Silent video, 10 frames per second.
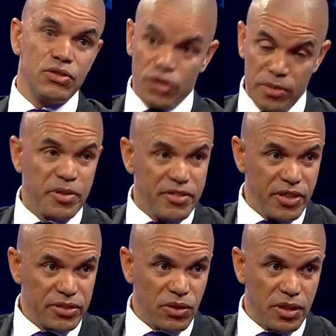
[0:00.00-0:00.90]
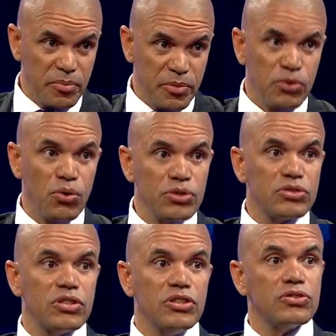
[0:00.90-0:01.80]
to the previous one,
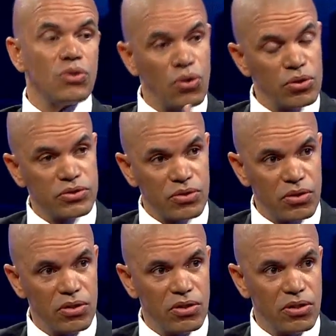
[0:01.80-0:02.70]
because it's also